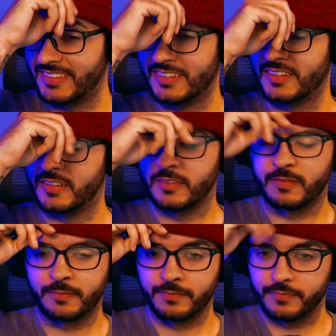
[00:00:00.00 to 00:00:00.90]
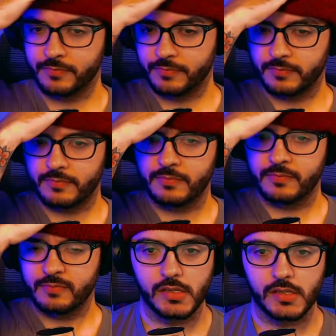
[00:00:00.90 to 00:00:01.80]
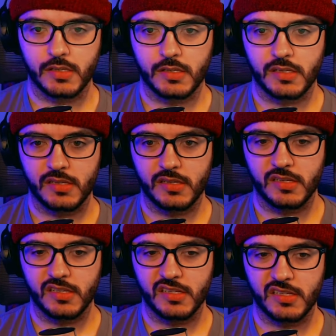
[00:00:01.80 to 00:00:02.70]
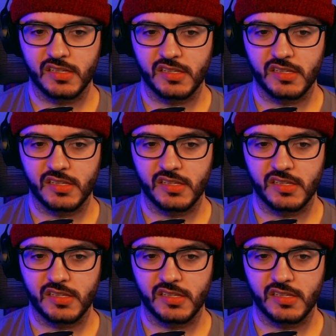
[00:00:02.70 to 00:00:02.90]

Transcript: (silence)